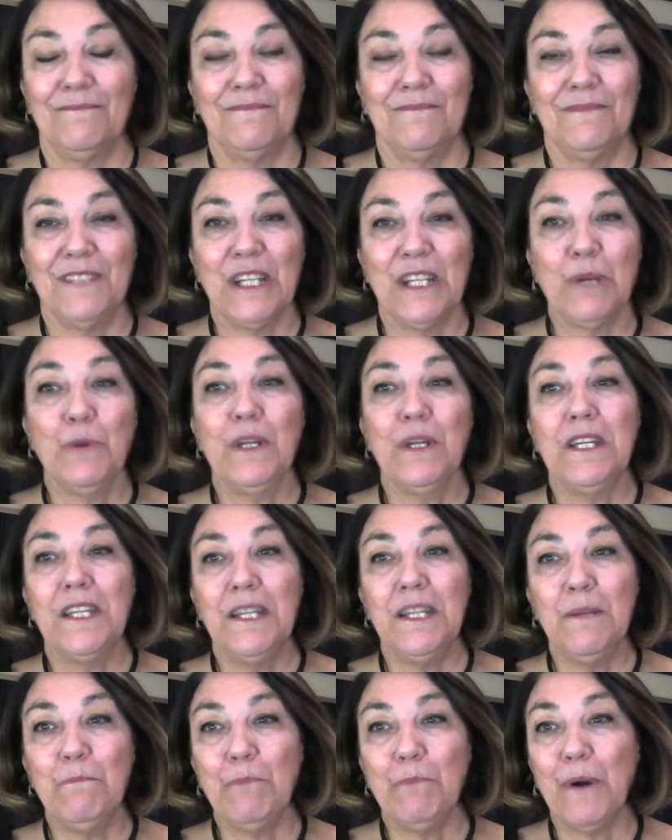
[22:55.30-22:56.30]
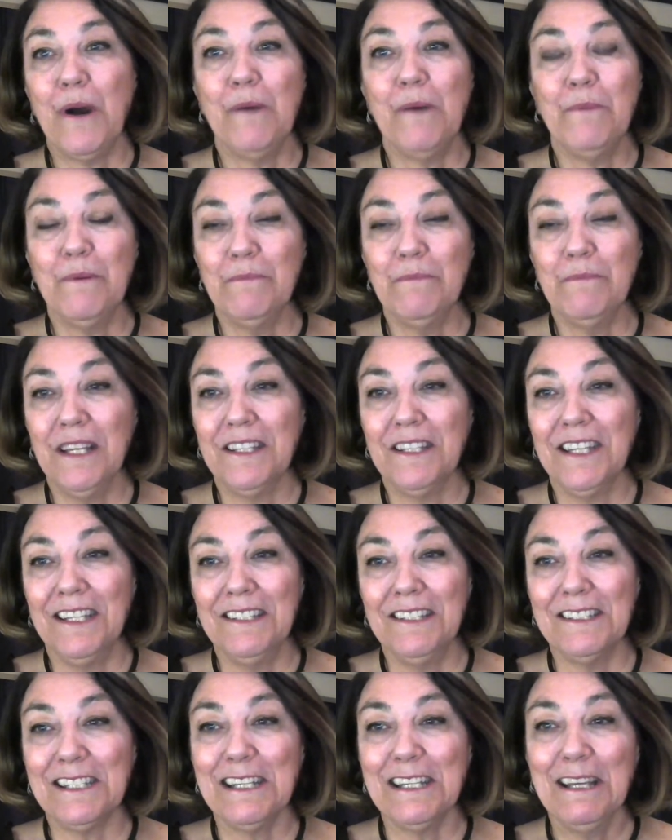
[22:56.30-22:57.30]
liquidity problem that
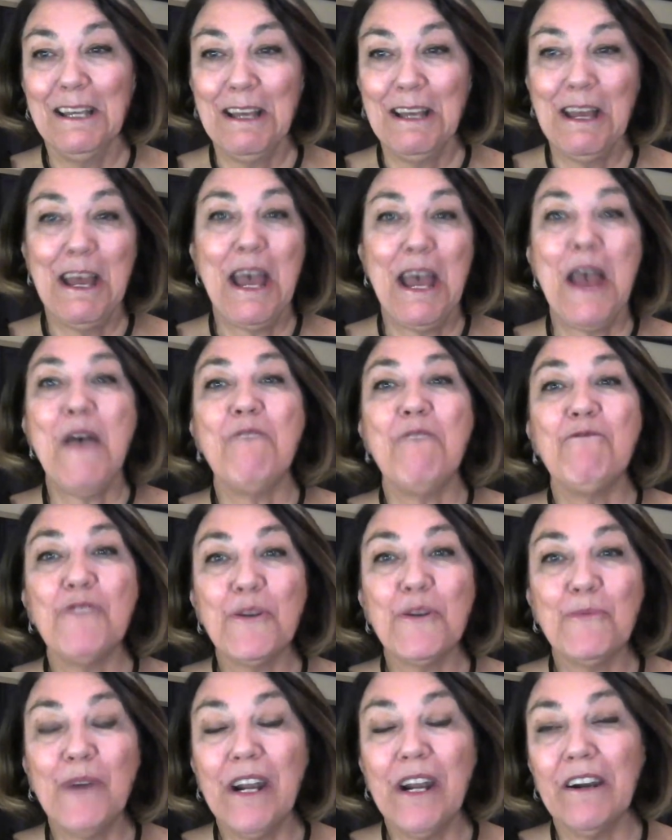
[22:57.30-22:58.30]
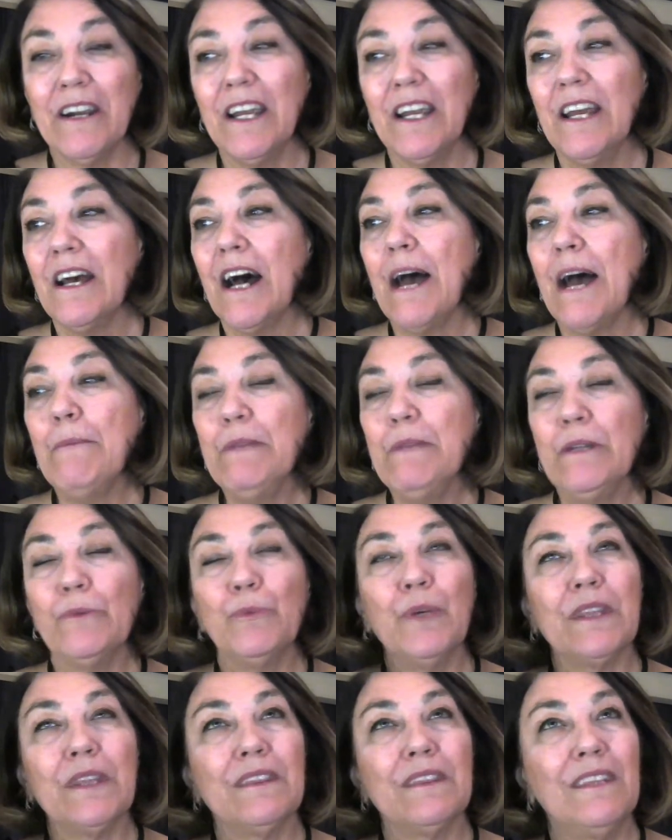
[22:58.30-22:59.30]
is everywhere. I mean,
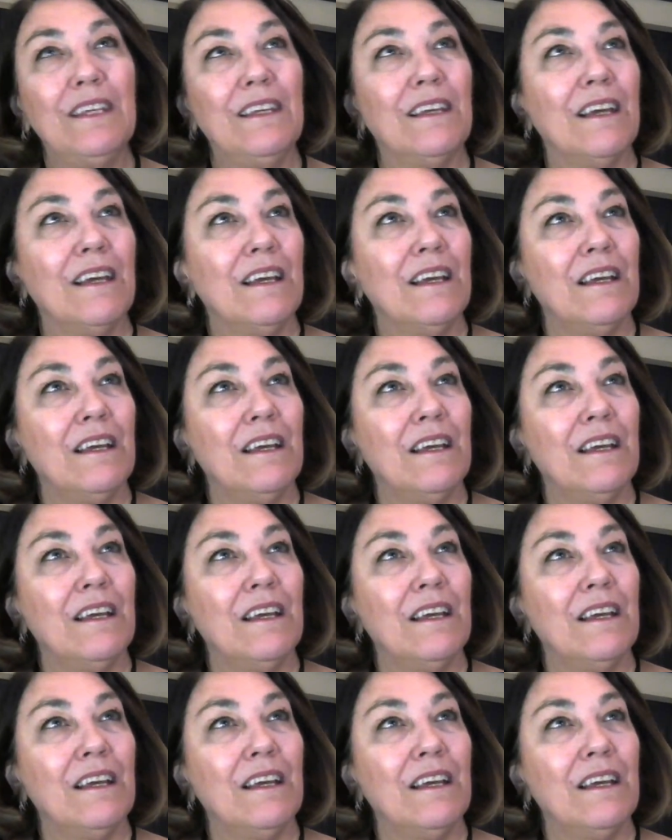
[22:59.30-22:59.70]
with the